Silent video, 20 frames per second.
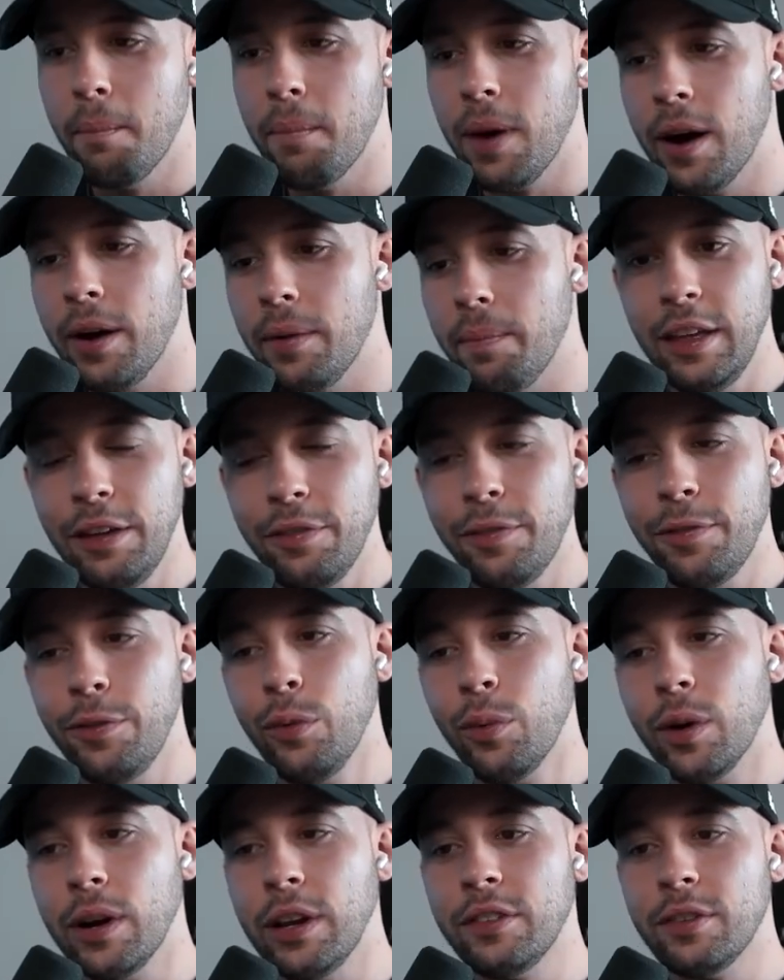But if
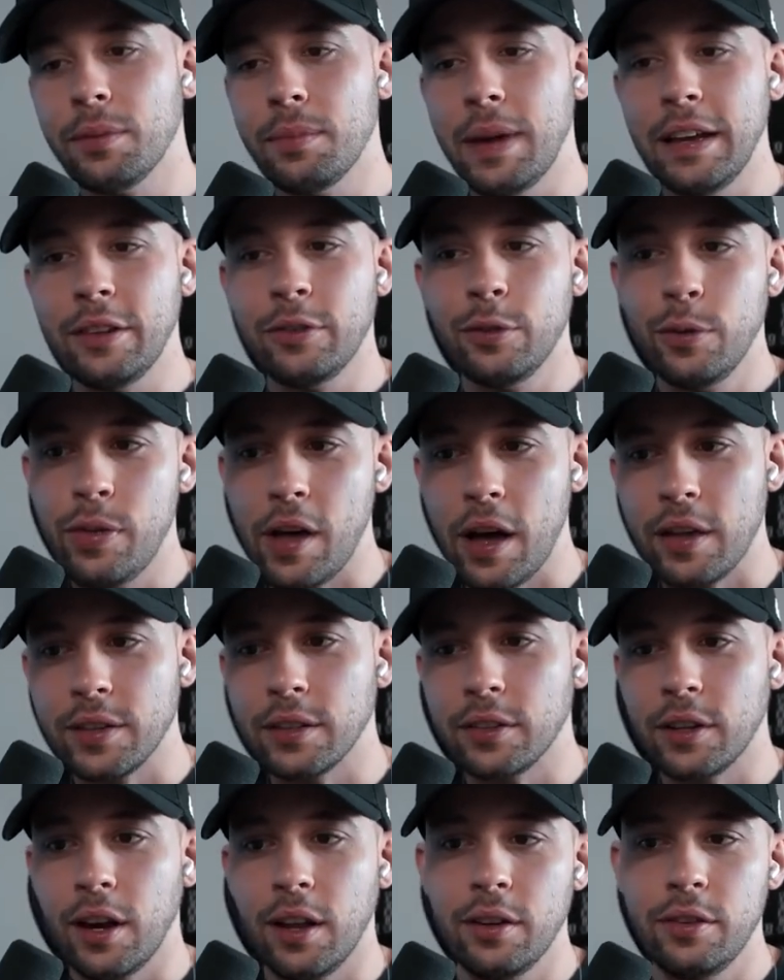you wanted to make
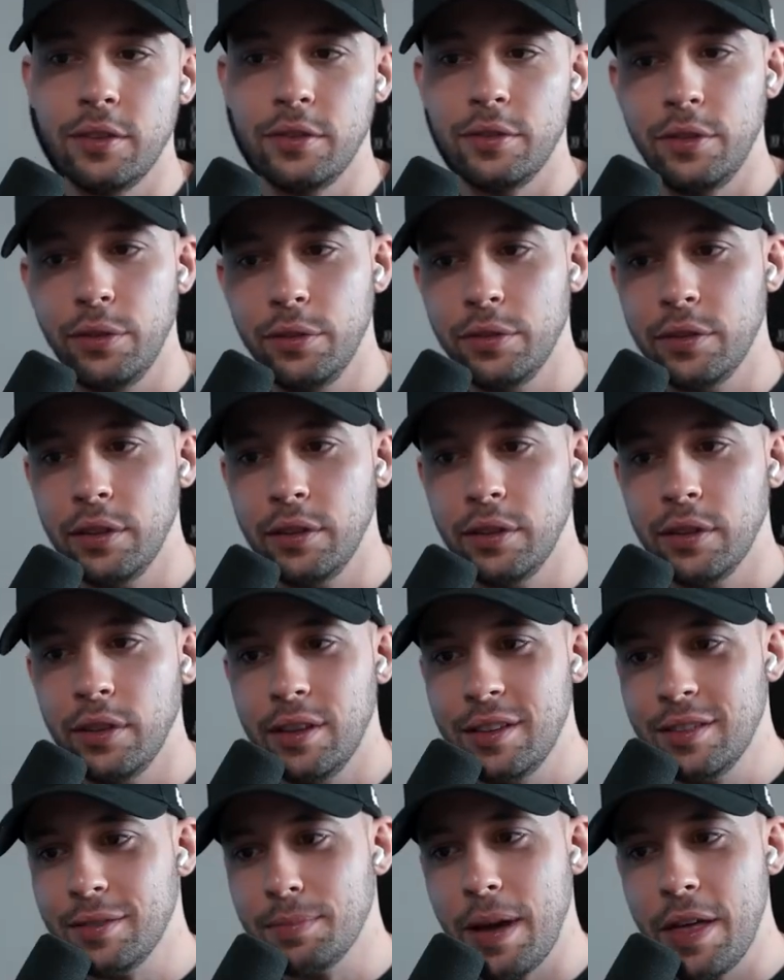$2,000 using
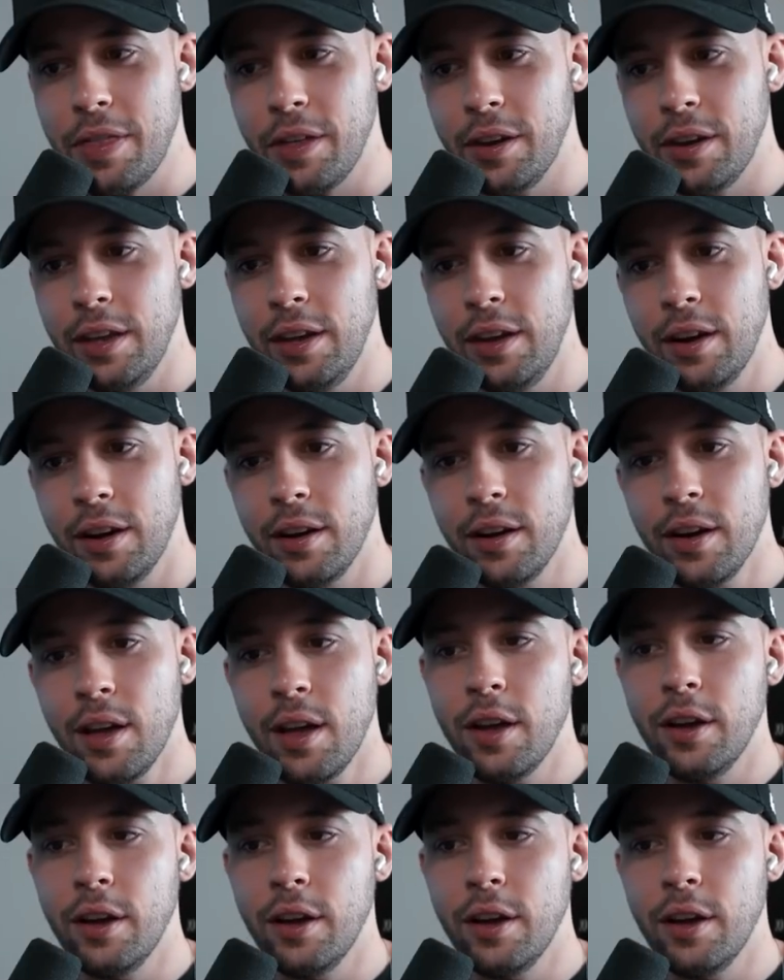this method here,